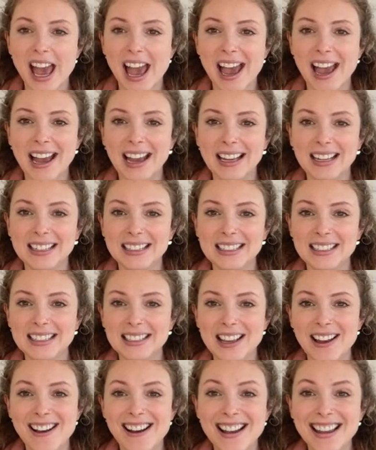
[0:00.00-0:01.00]

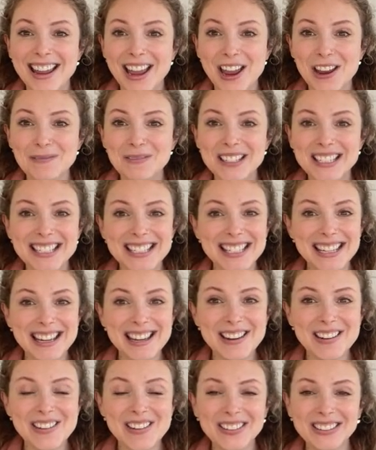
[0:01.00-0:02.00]
And I hope to
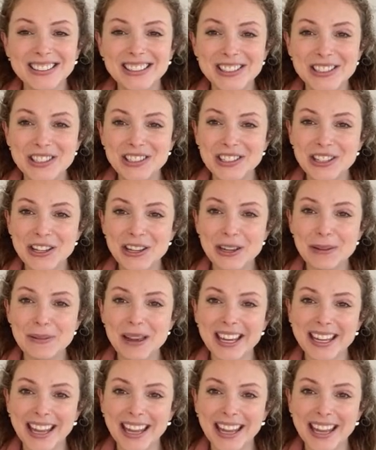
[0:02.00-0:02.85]
see you on YouTube